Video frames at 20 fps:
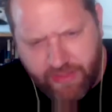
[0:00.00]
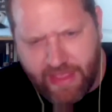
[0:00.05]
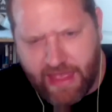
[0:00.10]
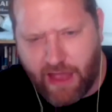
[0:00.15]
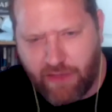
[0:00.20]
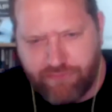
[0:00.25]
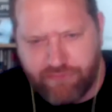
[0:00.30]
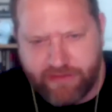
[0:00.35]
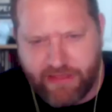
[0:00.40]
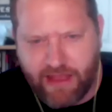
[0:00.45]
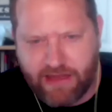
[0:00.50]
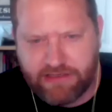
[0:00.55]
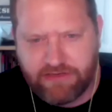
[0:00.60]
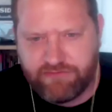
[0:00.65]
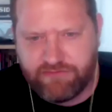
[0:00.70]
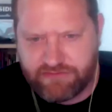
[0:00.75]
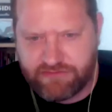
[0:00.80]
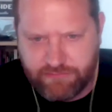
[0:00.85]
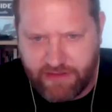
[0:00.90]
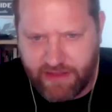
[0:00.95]
housing
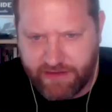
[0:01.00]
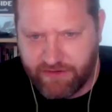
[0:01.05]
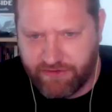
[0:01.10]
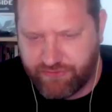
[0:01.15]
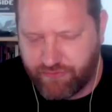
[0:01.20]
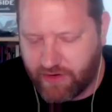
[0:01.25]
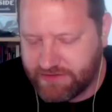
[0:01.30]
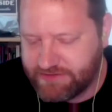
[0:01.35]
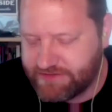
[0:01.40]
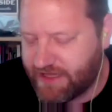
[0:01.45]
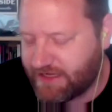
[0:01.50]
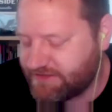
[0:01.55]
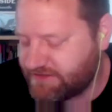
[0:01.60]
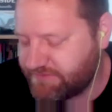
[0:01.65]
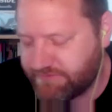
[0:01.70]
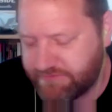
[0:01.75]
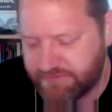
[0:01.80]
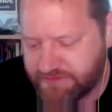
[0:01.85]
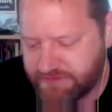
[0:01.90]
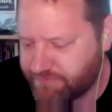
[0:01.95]
activism, tenants' rights
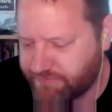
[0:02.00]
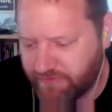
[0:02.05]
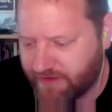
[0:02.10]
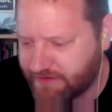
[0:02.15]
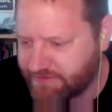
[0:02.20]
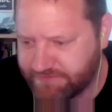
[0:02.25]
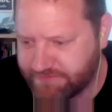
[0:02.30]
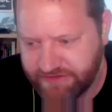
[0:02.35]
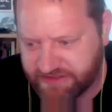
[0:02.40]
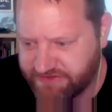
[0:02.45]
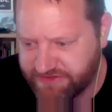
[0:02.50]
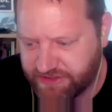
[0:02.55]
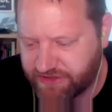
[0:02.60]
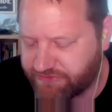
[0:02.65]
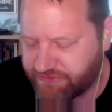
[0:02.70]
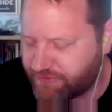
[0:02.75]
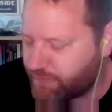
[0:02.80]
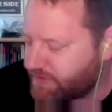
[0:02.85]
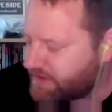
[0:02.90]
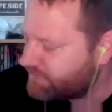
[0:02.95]
activism for like six
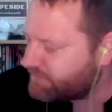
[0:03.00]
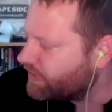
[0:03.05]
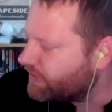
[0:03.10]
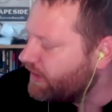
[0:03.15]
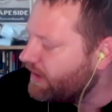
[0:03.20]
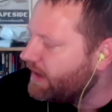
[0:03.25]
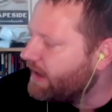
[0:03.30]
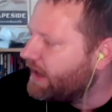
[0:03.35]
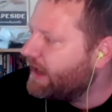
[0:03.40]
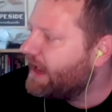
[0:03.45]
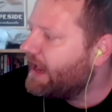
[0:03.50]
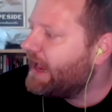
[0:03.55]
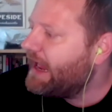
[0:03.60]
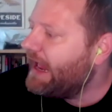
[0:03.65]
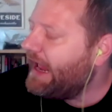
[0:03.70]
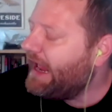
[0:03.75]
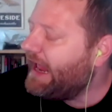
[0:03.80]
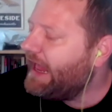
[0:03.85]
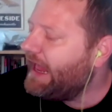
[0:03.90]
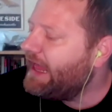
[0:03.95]
years or whatever.
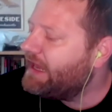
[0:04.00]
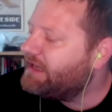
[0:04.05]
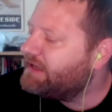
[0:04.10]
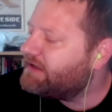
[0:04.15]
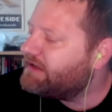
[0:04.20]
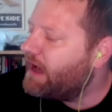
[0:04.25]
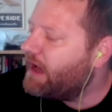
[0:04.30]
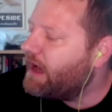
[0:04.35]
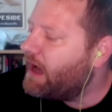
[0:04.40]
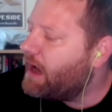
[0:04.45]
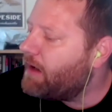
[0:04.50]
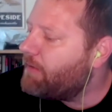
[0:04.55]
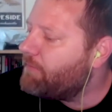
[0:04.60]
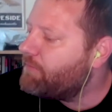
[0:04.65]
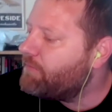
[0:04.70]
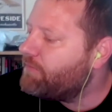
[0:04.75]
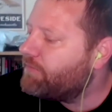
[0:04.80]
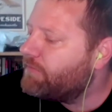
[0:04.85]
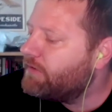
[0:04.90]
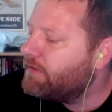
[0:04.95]
And
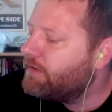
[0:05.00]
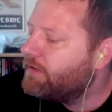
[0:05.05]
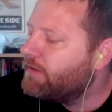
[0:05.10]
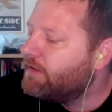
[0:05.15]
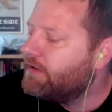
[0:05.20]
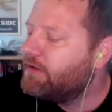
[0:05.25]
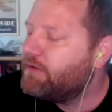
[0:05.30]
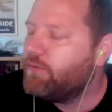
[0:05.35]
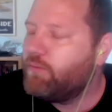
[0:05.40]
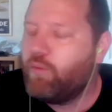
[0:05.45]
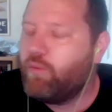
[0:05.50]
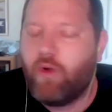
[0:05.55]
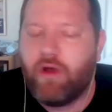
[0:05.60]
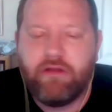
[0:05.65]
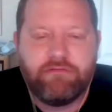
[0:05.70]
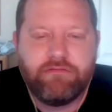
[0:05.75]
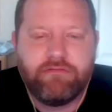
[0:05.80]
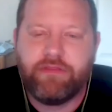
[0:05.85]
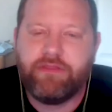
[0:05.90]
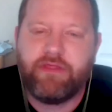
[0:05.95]
um,
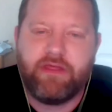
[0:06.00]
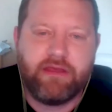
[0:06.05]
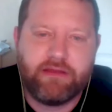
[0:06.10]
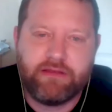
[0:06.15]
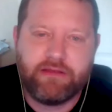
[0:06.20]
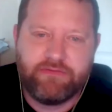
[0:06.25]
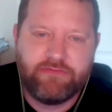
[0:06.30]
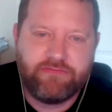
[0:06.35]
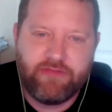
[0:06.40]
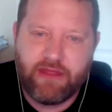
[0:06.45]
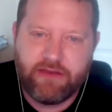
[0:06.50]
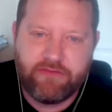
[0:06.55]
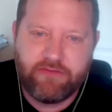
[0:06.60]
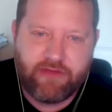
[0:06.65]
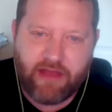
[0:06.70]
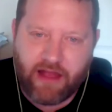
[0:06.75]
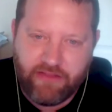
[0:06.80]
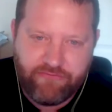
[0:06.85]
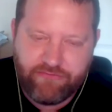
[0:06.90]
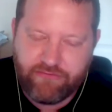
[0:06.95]
one of the things that
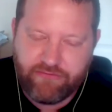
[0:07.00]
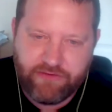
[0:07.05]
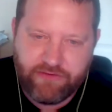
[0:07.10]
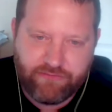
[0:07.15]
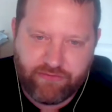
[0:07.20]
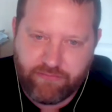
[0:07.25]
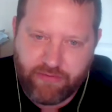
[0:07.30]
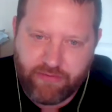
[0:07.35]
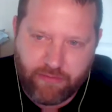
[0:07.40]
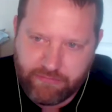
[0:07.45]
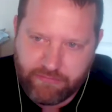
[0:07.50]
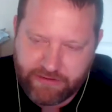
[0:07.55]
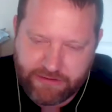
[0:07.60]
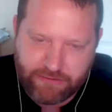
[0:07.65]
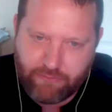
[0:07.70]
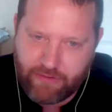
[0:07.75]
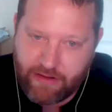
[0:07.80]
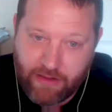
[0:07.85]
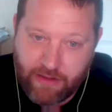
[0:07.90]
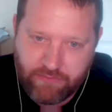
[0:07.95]
is constantly sort of
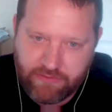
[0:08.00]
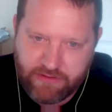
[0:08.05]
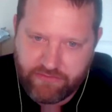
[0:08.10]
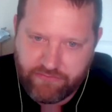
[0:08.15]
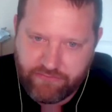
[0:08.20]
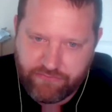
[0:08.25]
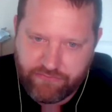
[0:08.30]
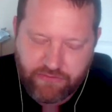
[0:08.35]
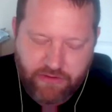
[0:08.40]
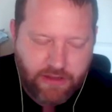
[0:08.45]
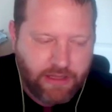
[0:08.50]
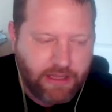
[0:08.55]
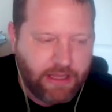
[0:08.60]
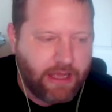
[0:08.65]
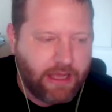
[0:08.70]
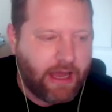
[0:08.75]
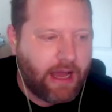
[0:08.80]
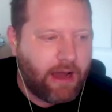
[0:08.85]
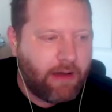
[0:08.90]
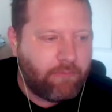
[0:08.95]
bubbling around is
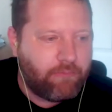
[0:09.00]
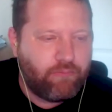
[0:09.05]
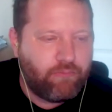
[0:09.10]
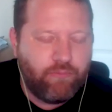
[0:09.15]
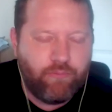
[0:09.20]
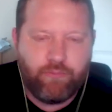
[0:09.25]
um,